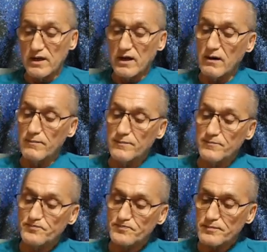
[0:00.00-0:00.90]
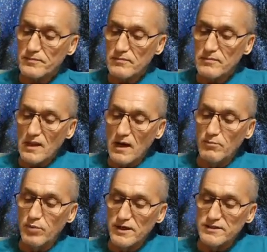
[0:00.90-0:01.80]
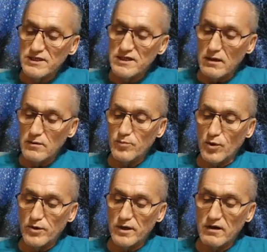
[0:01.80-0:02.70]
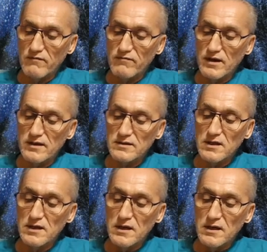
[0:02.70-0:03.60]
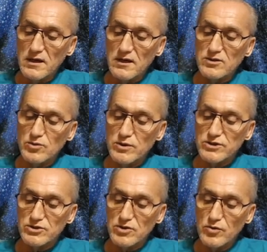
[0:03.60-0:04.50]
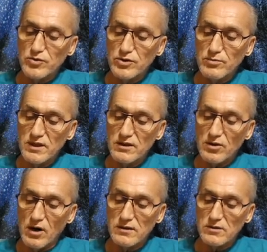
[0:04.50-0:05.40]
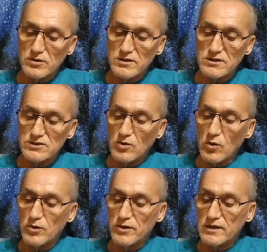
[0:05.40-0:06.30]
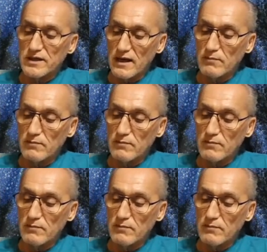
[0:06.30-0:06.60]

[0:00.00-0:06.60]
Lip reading: This compels all destructive thought creations and feelings to return to its sender